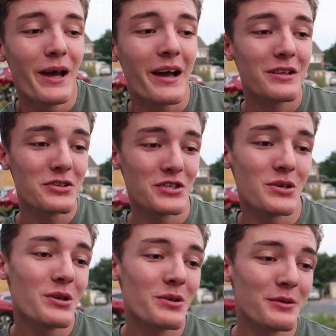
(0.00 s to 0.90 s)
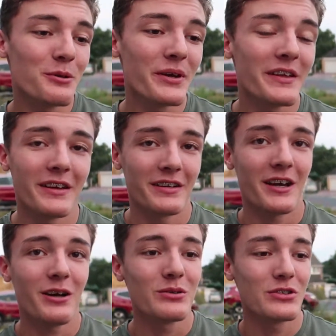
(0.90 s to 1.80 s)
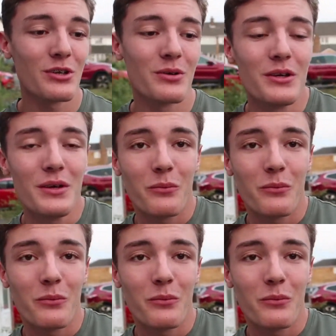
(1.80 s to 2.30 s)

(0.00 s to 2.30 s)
I'll just show you a little bit of that now. So